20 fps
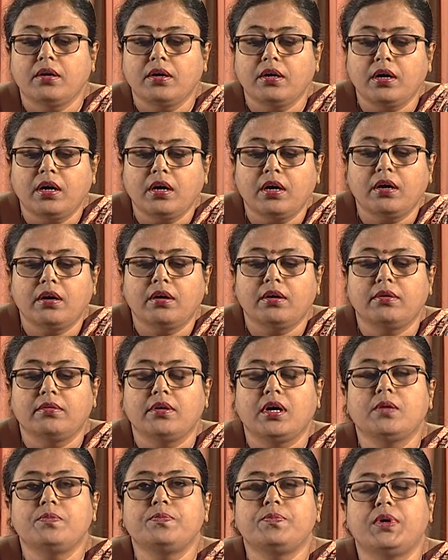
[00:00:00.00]

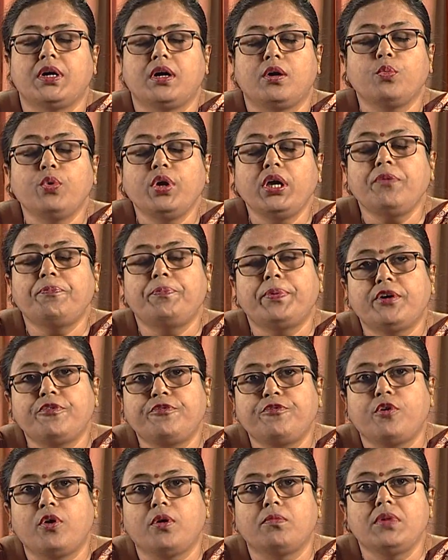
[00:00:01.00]

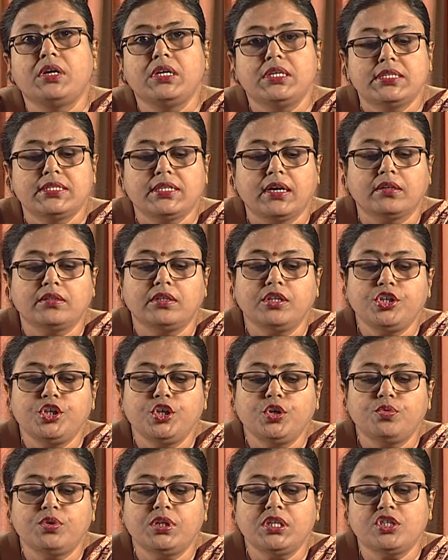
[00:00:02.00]
perform certain
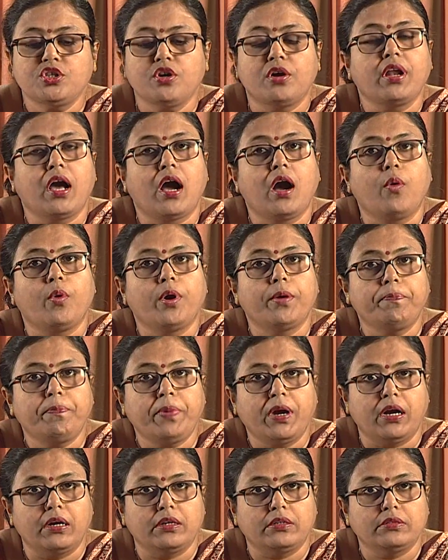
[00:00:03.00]
duties on our
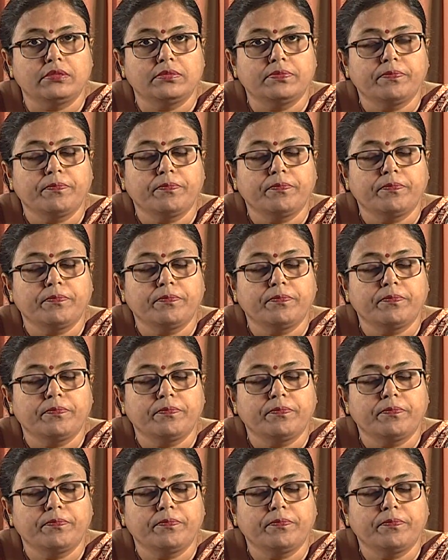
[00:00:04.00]
part.